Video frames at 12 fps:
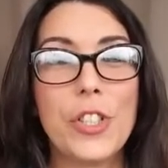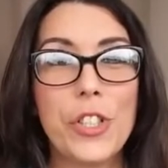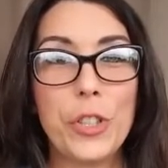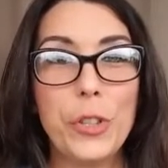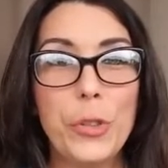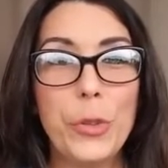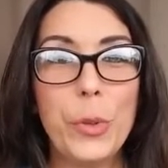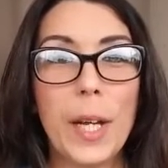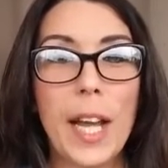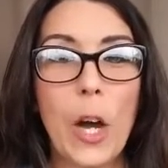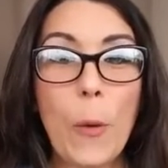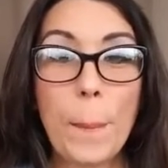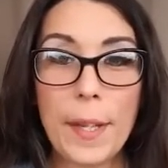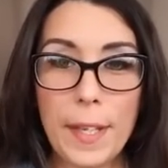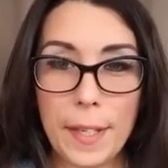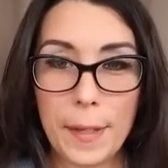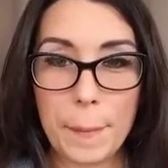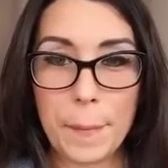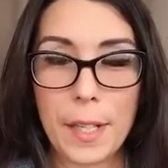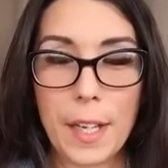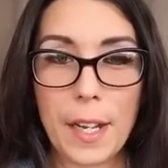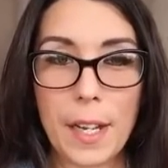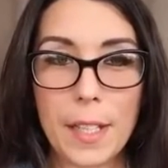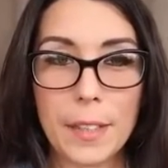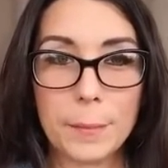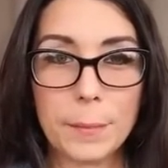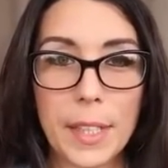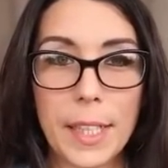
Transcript: to help him uh,